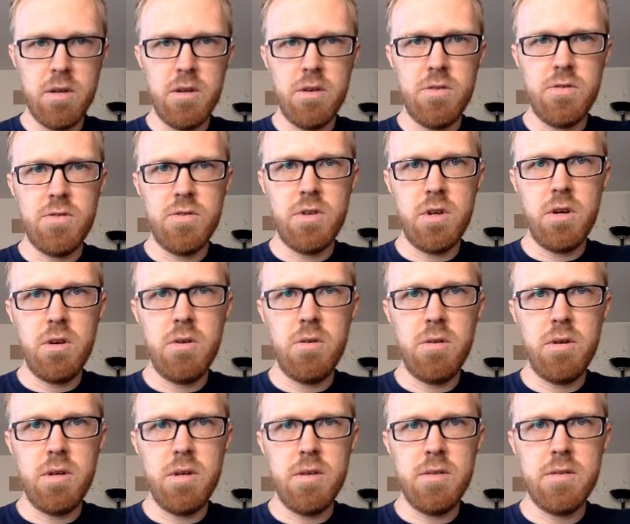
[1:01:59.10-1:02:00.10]
So
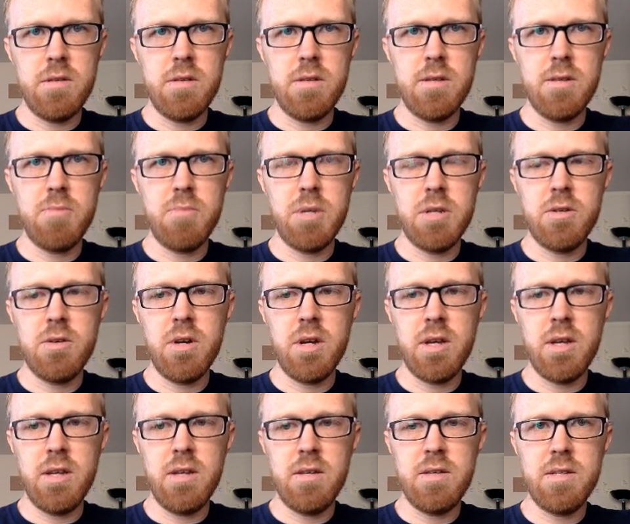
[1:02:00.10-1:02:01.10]
it's a little bit
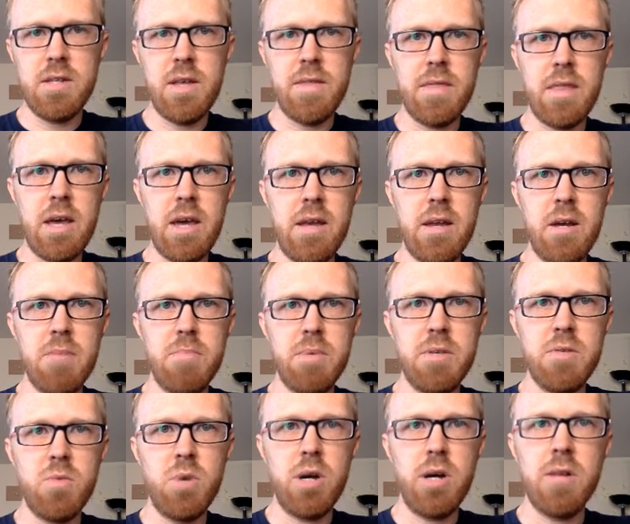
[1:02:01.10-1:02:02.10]
tricky to set that up
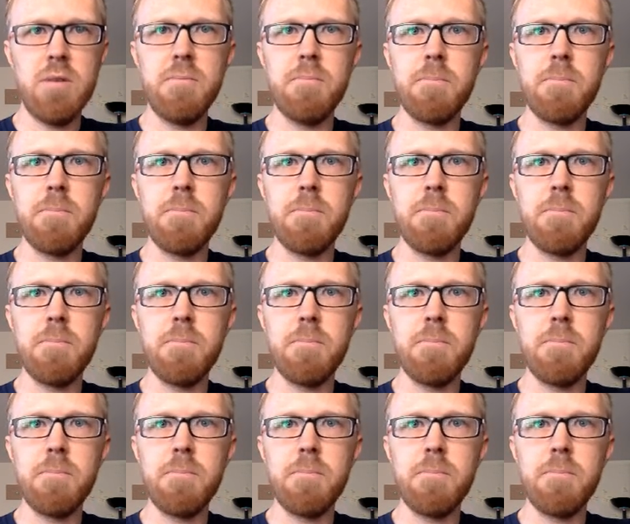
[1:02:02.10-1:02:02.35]
as well.